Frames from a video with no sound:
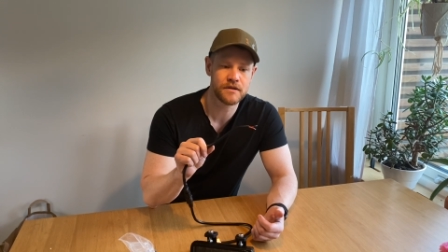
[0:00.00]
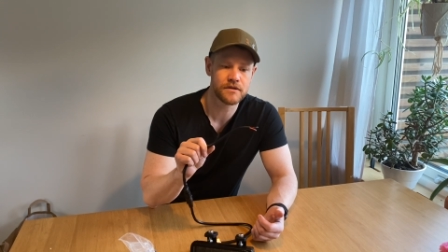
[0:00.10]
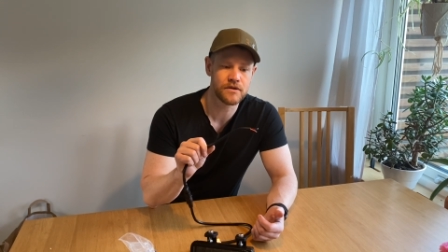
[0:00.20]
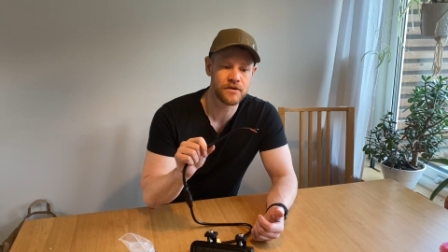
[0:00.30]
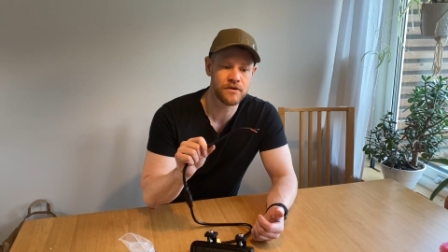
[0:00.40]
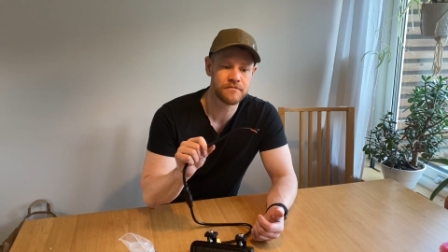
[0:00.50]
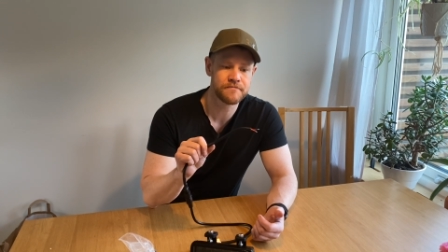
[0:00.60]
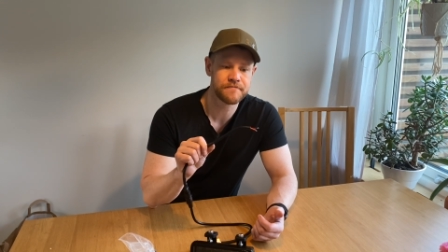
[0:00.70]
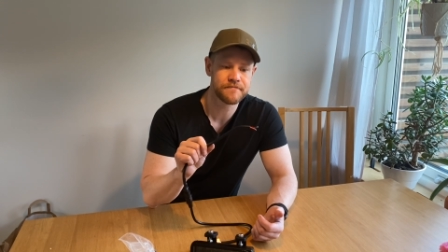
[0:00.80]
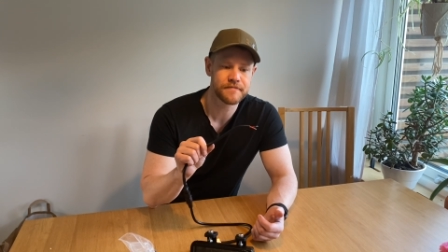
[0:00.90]
so
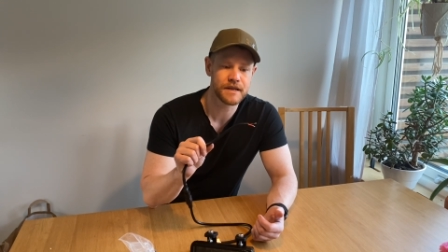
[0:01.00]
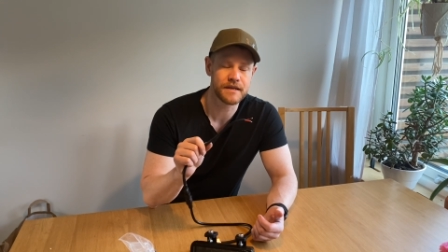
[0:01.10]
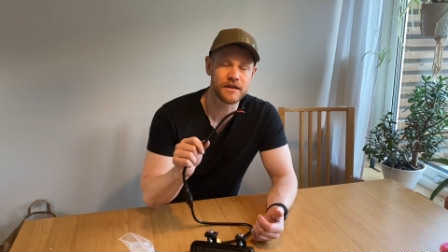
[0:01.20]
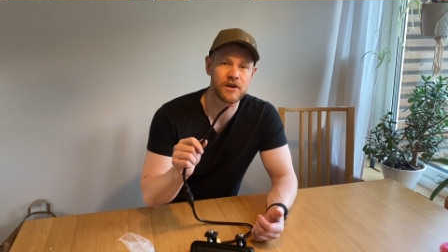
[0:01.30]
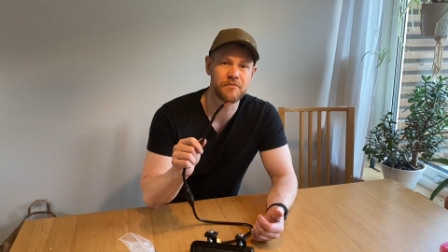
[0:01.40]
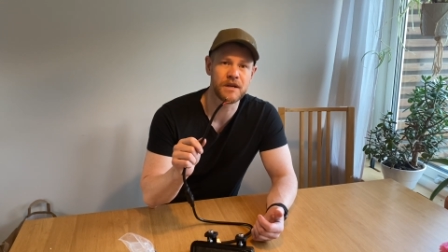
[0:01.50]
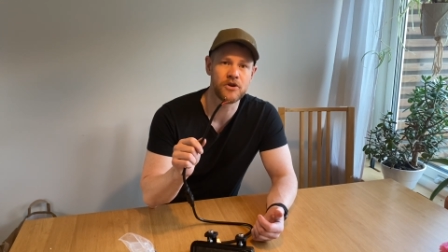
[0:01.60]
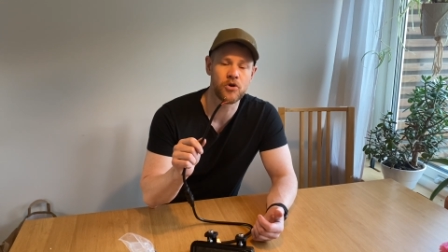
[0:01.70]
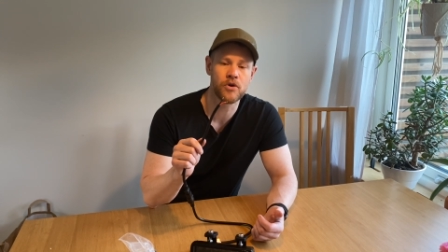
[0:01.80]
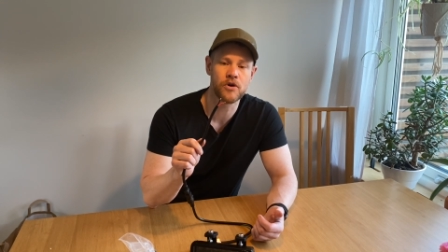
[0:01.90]
it's gonna be a
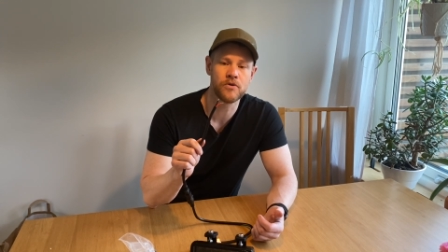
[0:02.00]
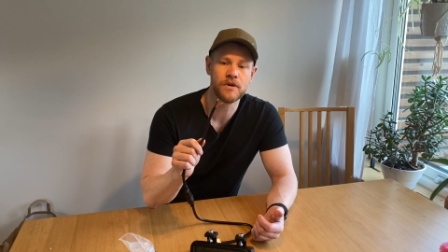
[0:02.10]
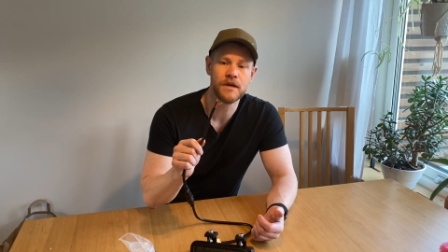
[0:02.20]
no-go.